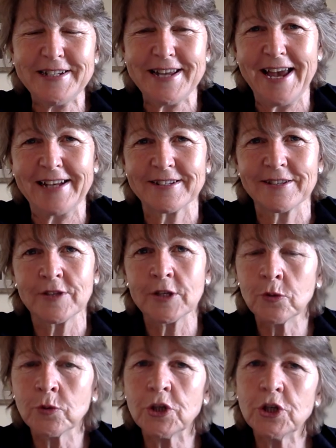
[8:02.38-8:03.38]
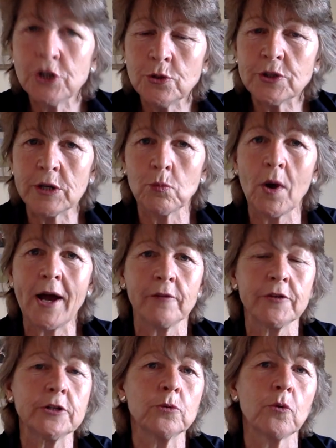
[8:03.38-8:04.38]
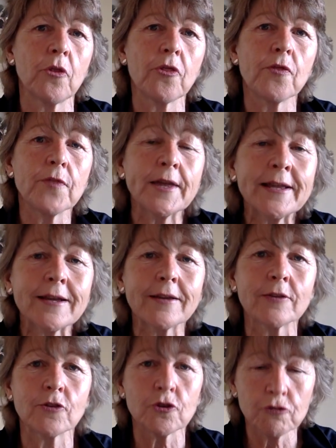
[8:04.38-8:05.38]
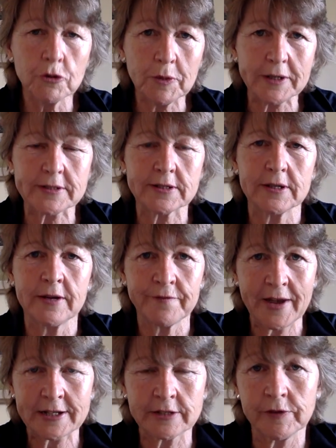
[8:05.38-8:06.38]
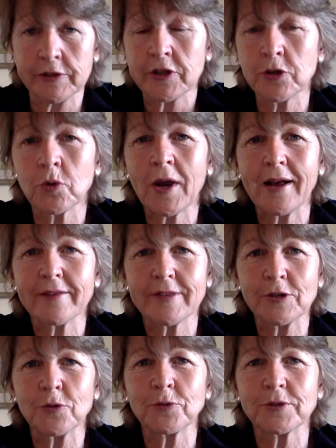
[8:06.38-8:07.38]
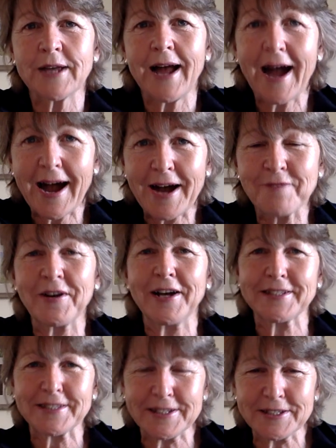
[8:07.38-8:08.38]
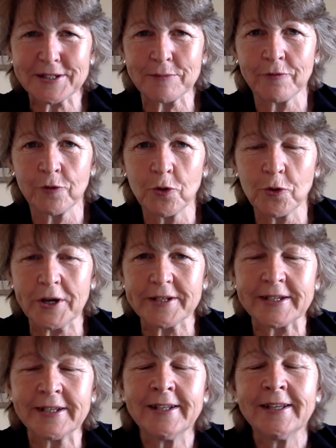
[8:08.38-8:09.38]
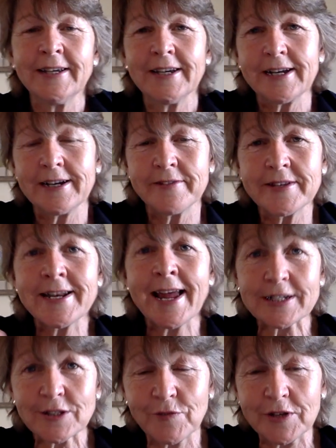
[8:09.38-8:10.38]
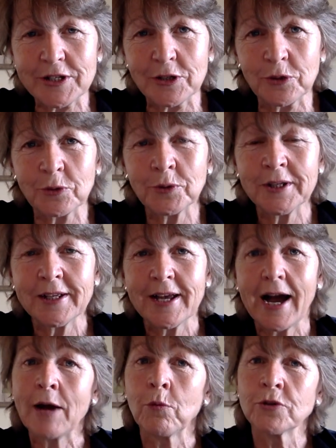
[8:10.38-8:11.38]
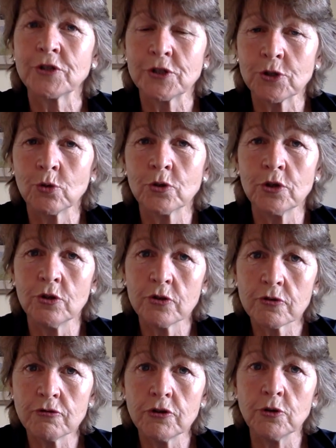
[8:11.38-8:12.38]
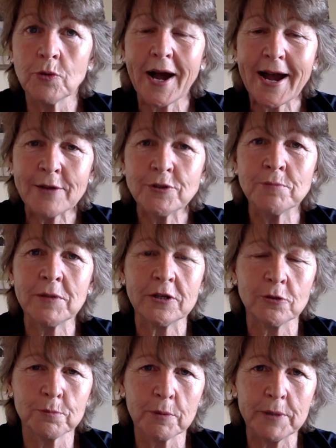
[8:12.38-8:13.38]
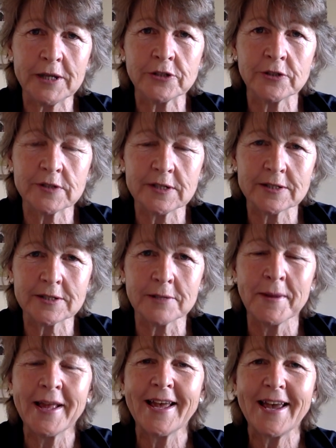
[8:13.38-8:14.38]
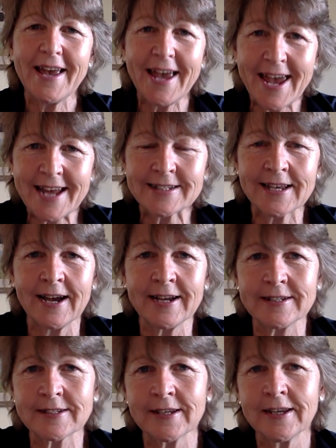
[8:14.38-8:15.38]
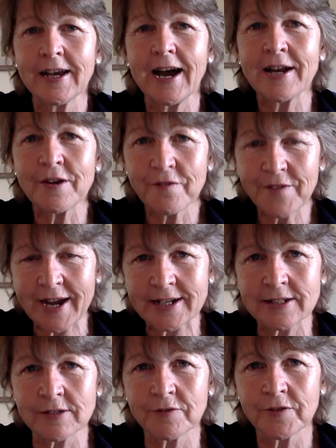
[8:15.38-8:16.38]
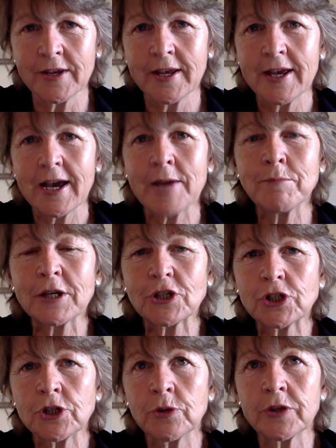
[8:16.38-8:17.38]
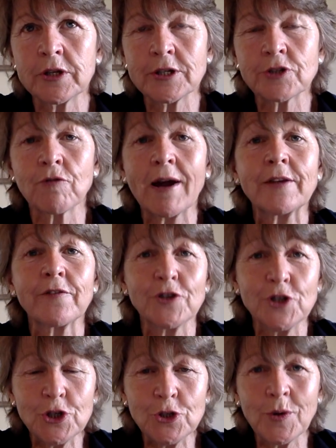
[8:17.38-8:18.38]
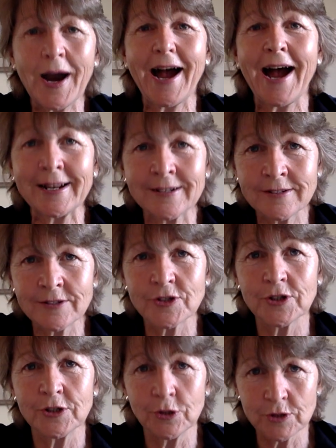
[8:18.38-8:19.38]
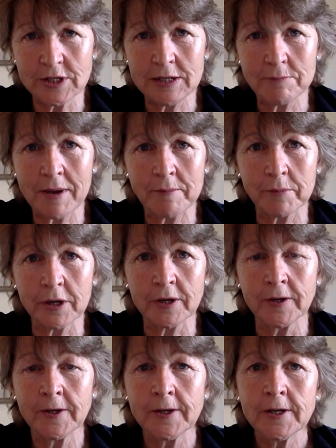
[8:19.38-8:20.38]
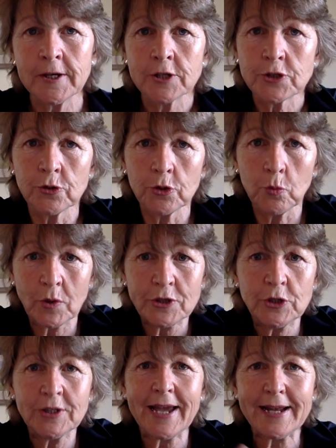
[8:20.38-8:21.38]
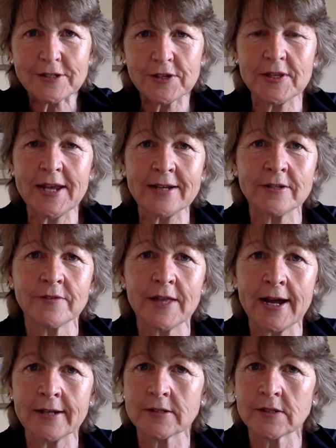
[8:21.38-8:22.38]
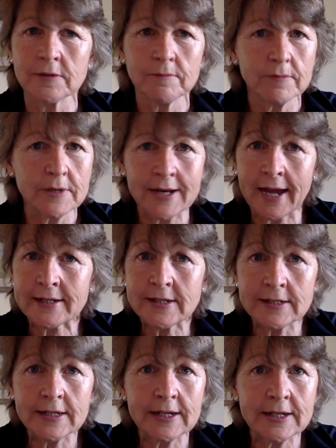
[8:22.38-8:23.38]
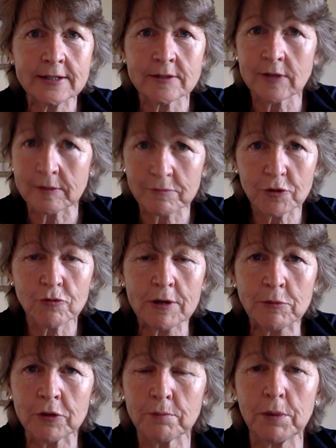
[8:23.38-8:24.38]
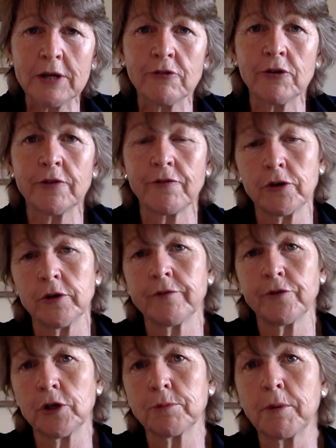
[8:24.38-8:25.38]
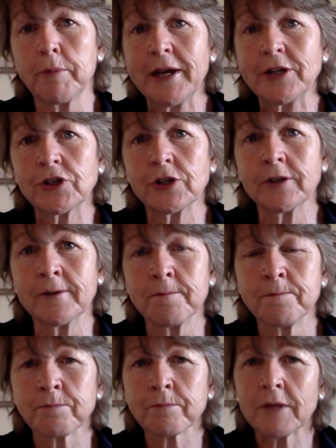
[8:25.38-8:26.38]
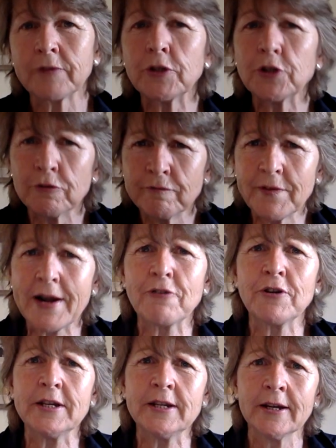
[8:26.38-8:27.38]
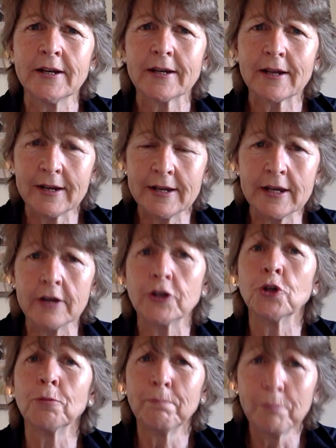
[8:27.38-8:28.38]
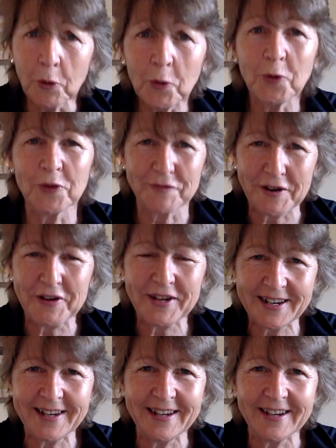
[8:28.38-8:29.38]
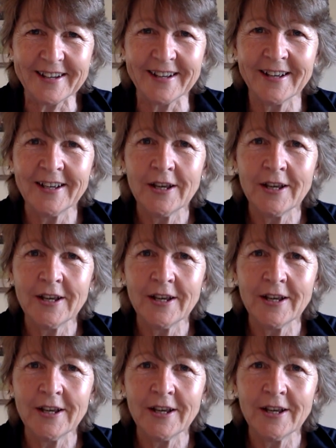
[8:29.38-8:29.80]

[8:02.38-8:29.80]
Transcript: net. They don't use it well. They don't think through it effectively. They don't have a system for it. And in the next video, I want to talk you through how to make your probation system airtight and effective, and make sure that it's right for you and your team member, so that when you get to the end of that 90 days, that 3-month period for your probation, that you're very clear, you're both very clear,